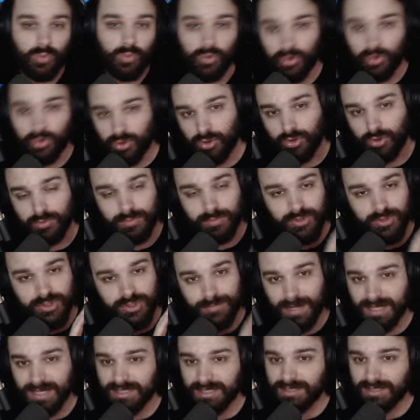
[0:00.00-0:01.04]
world
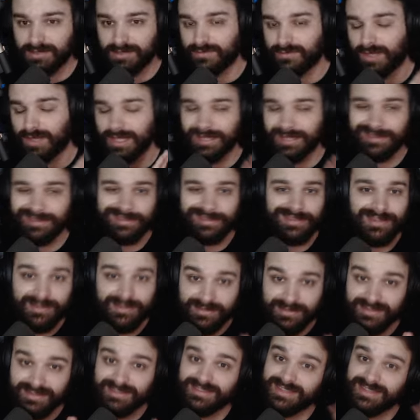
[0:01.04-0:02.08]
perspective, like
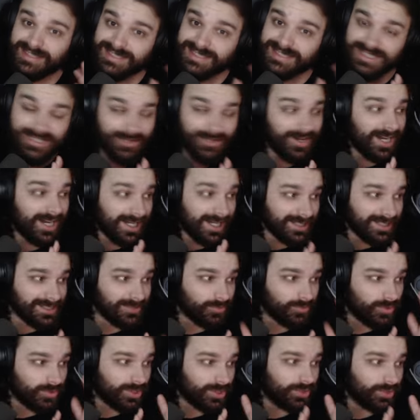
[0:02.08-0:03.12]
th- this is
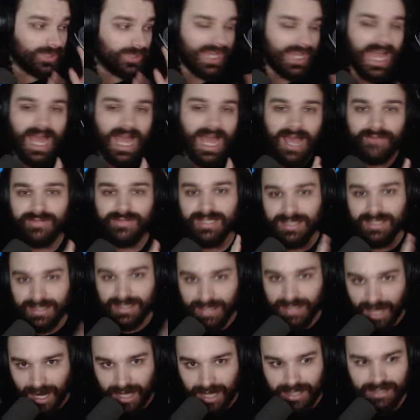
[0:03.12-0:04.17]
crazy. We we
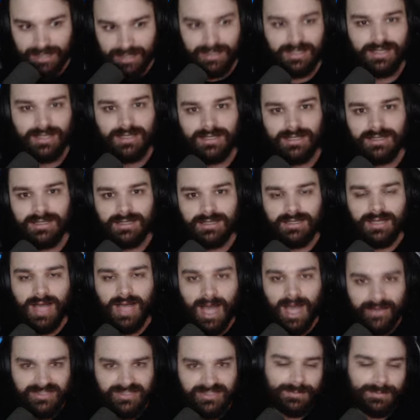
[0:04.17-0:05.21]
haven't gotten.
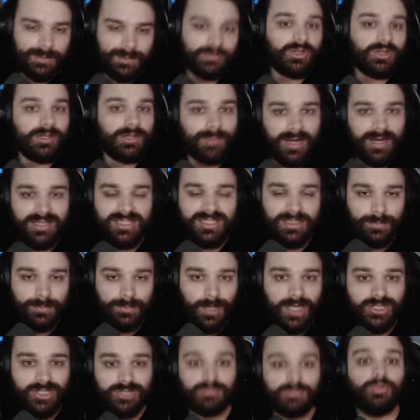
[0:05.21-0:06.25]
Obviously, people compare this to
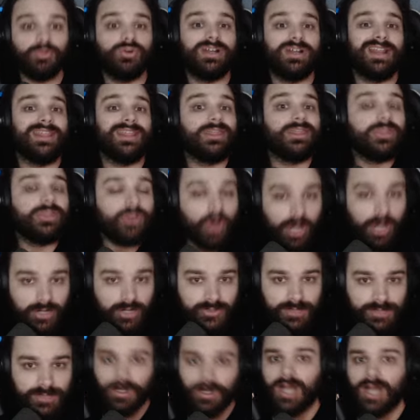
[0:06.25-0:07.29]
Project Mugen and
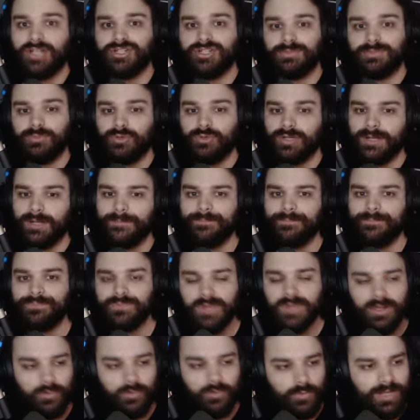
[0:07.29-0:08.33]
thought it was Project Mugen.
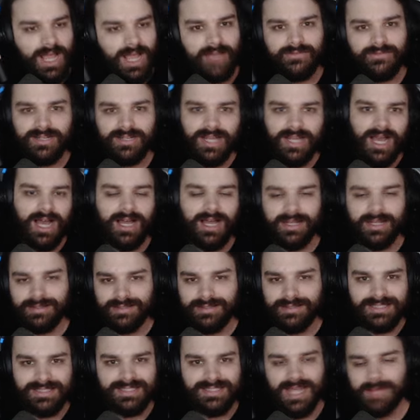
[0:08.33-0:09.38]
We haven't
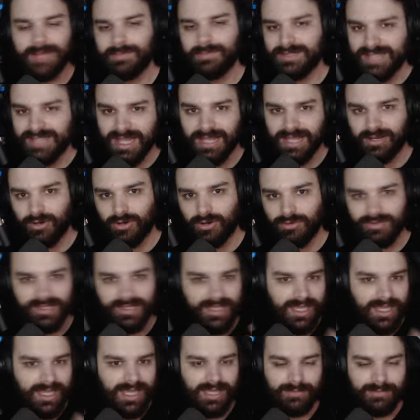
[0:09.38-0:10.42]
gotten this type of take on the
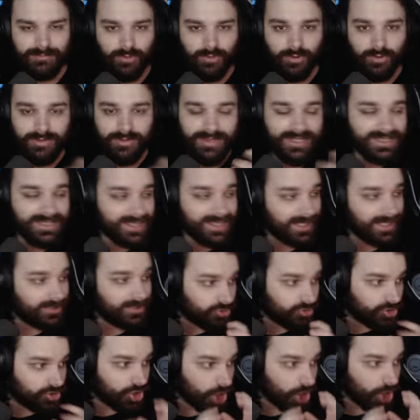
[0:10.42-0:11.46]
game on this t-
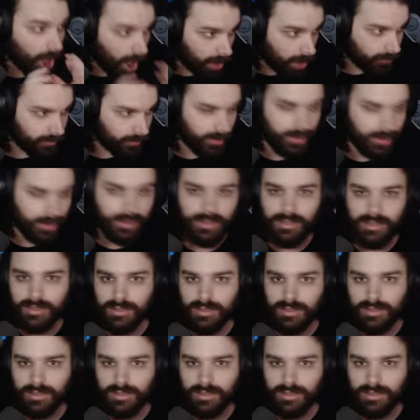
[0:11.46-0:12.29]
genre